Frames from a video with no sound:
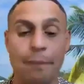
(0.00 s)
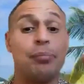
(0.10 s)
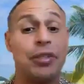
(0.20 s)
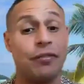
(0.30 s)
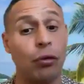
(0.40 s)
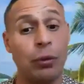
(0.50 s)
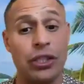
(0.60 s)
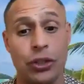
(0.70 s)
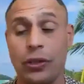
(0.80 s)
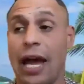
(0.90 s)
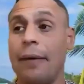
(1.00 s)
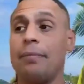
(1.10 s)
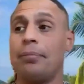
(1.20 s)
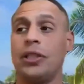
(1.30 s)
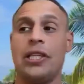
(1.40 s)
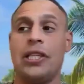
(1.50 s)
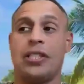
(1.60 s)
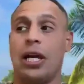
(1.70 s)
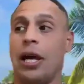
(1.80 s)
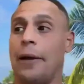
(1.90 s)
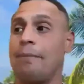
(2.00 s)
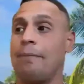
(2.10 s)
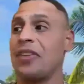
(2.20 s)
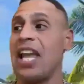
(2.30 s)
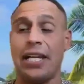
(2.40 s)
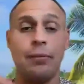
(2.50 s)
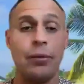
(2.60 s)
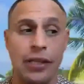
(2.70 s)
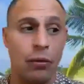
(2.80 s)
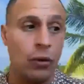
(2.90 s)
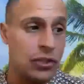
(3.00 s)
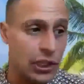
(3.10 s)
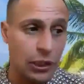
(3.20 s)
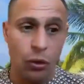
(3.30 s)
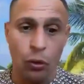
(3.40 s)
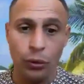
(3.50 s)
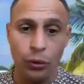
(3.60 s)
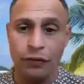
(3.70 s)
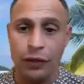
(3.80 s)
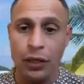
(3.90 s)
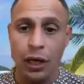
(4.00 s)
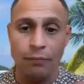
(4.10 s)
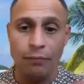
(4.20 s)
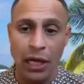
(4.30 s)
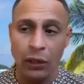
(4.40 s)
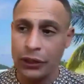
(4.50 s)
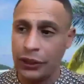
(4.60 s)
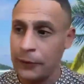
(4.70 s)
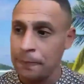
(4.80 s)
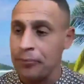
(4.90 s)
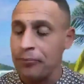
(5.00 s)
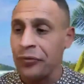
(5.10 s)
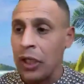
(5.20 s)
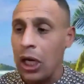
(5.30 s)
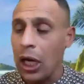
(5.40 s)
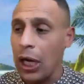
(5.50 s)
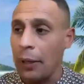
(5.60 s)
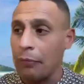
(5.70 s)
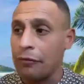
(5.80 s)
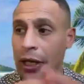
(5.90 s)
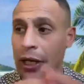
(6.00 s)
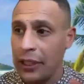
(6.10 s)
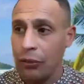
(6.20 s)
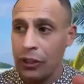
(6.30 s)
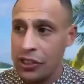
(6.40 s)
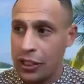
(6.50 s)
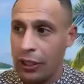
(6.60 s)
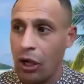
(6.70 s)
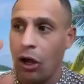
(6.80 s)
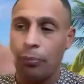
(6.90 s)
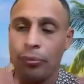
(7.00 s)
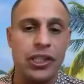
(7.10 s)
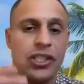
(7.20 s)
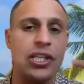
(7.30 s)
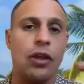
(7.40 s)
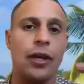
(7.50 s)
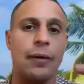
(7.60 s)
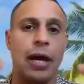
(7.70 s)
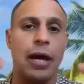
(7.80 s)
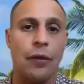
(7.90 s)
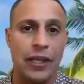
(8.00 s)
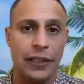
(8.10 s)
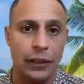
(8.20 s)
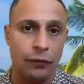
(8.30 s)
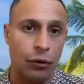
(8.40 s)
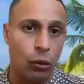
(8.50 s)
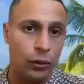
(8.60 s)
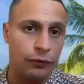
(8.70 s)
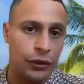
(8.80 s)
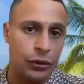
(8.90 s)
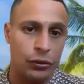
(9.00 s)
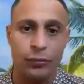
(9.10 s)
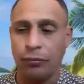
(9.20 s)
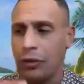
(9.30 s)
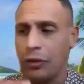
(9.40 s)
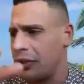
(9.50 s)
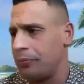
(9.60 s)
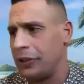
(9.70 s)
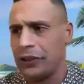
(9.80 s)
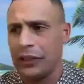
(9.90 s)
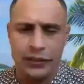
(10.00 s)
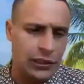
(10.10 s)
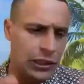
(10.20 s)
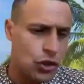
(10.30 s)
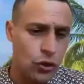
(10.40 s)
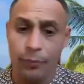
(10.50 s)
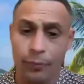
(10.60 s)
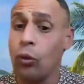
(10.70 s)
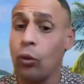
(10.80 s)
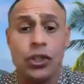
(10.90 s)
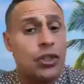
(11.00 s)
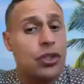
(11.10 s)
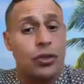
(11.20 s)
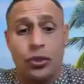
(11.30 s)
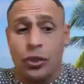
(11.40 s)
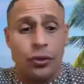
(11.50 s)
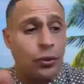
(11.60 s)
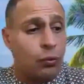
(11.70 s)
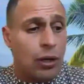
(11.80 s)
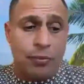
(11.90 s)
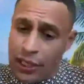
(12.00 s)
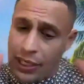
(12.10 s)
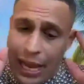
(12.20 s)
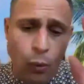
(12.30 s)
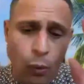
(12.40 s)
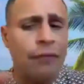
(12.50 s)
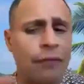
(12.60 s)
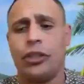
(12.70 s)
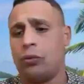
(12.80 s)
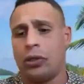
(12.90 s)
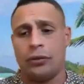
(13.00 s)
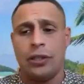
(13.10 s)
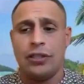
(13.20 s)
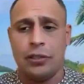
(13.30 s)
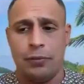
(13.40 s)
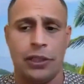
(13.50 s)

Before we do that, please, anybody that wants to get a hold of Melanie, for any reason at all, please tell them how they can get a hold of you, whether it be LinkedIn, Instagram, or just the website, however you want to be